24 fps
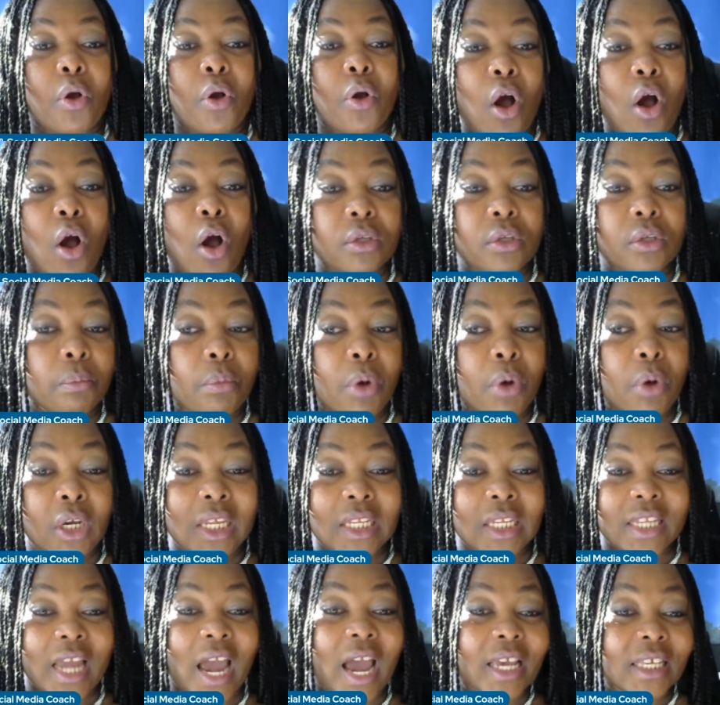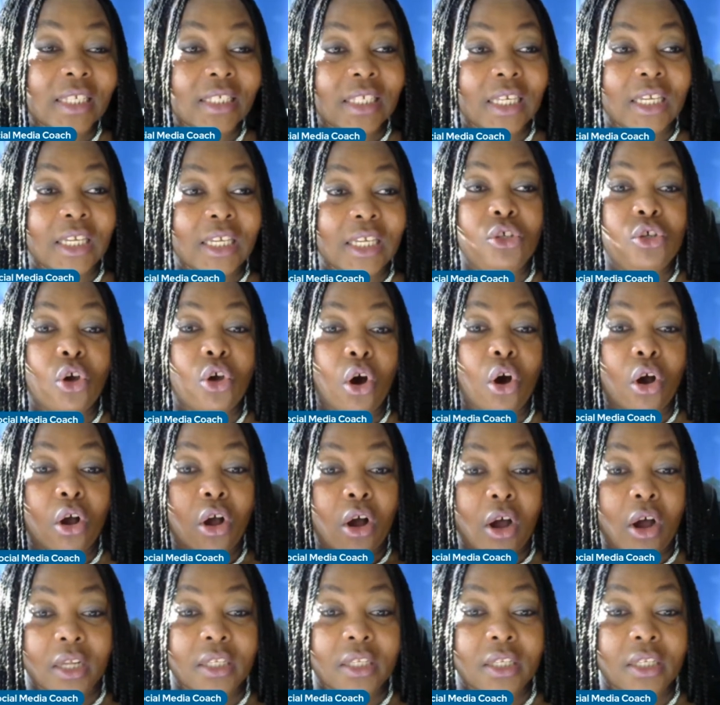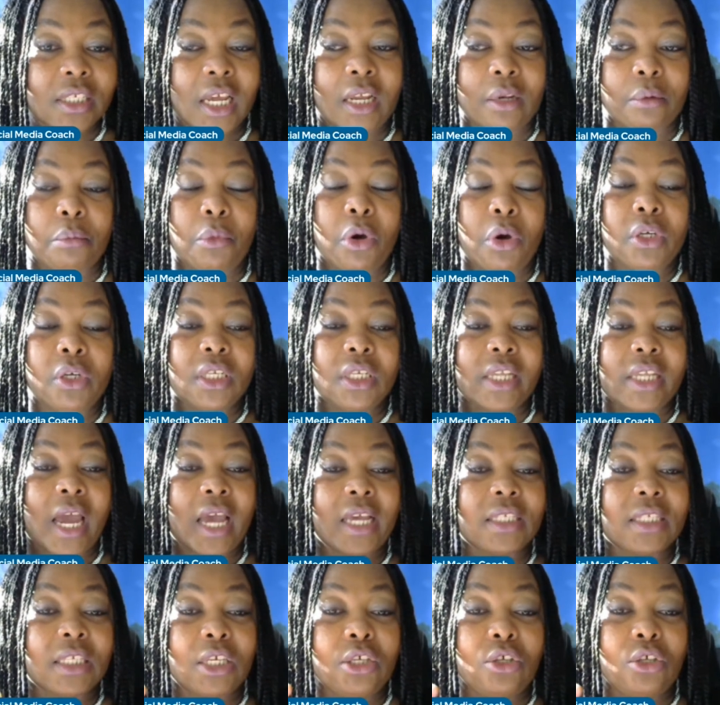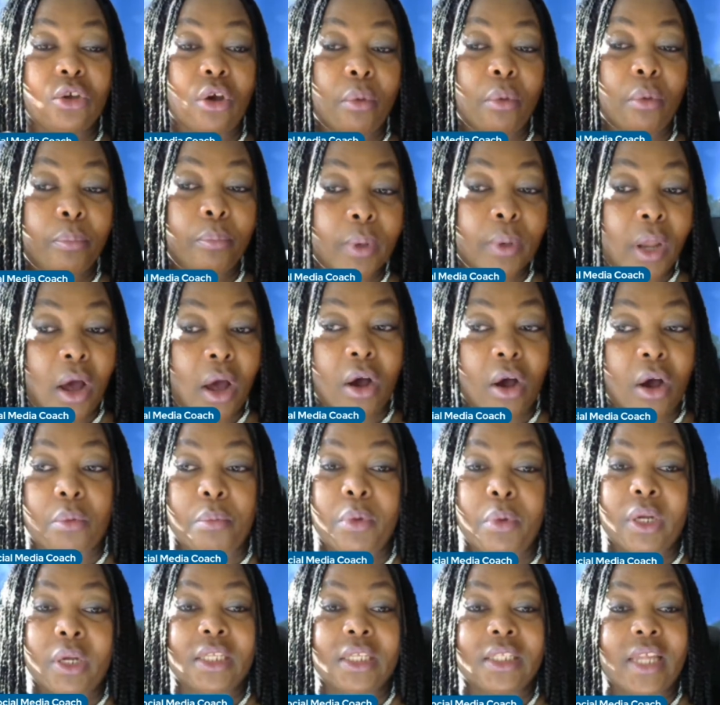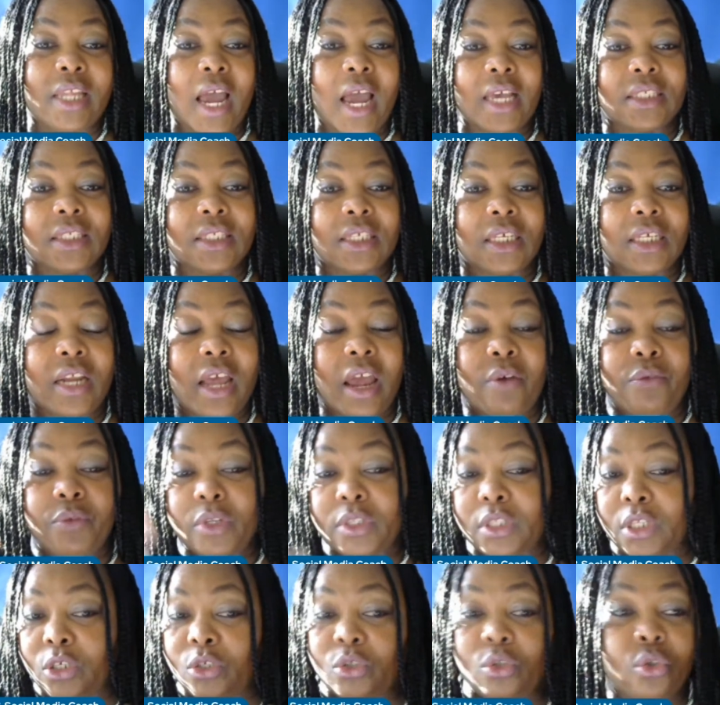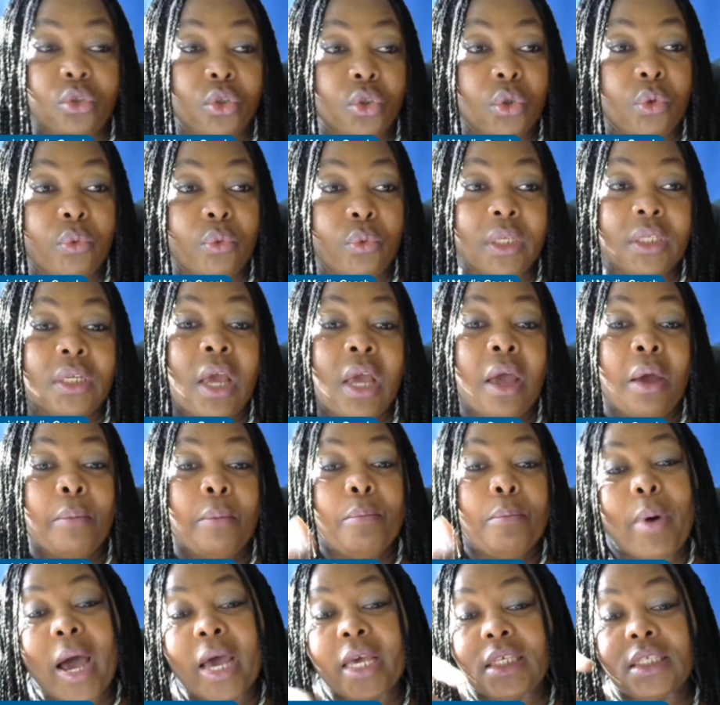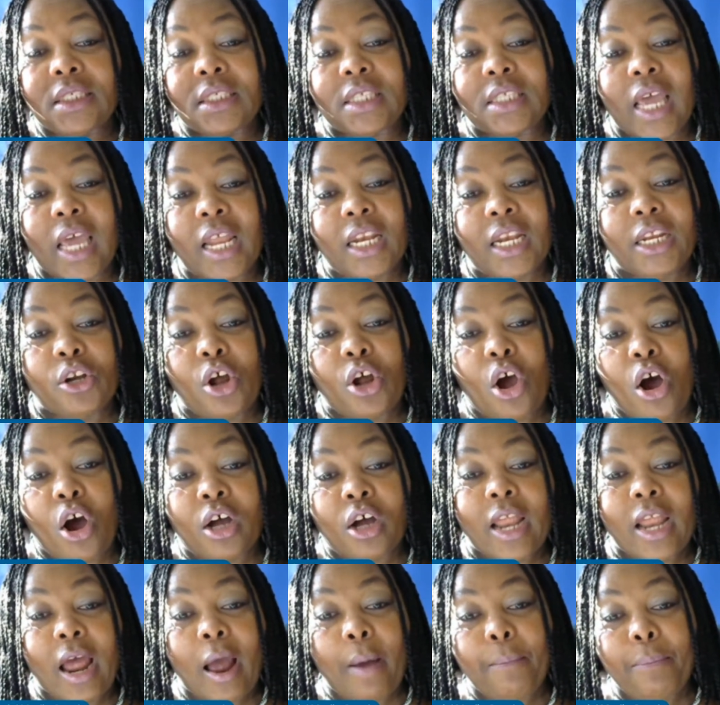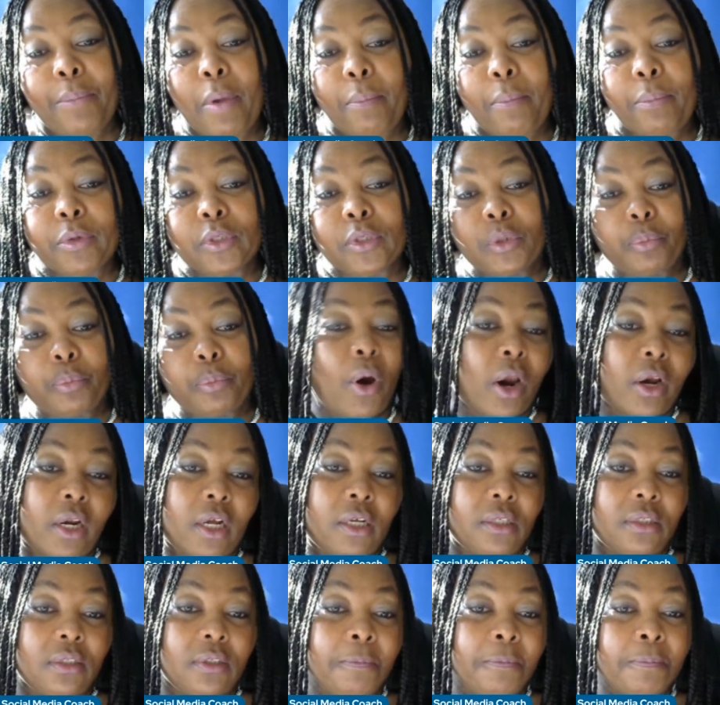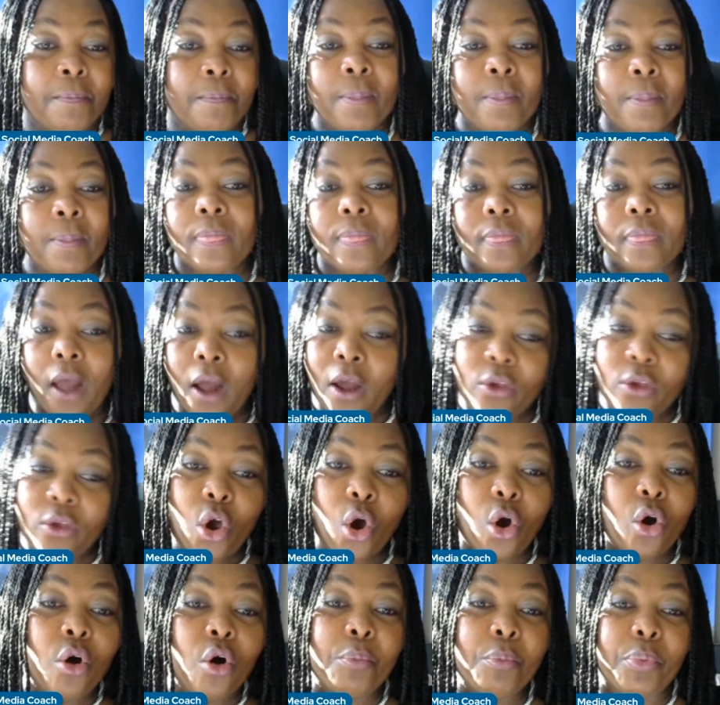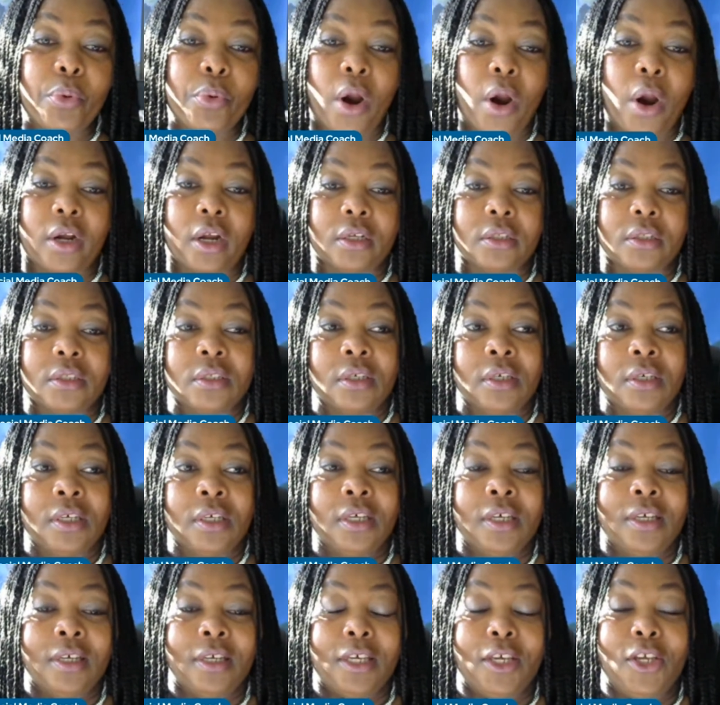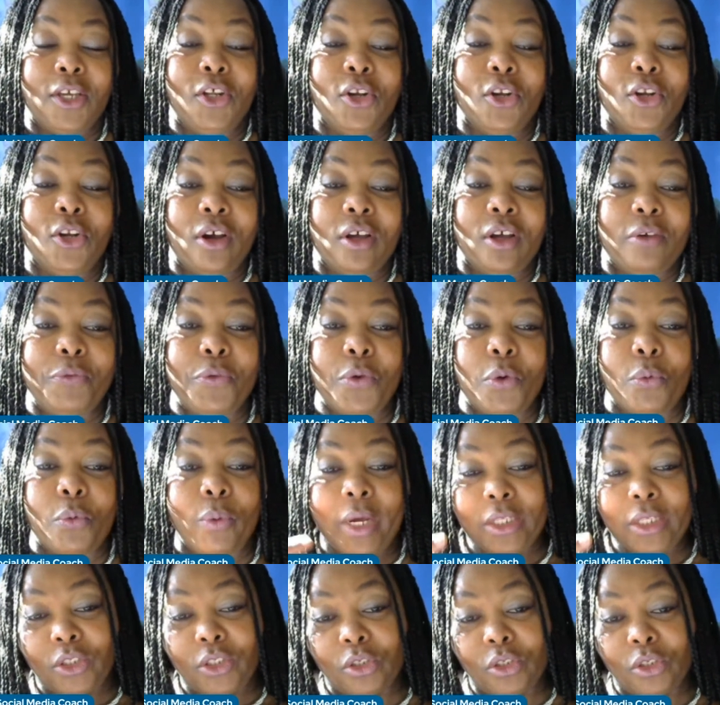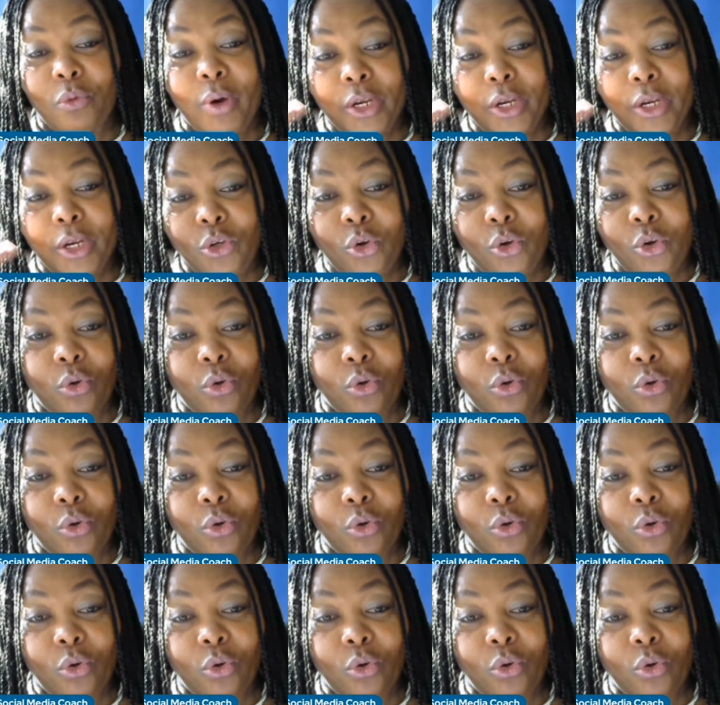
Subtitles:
monetizing your content, monetizing your blog, monetizing everything you're doing by selling other people's product, not your own product. If you wait till when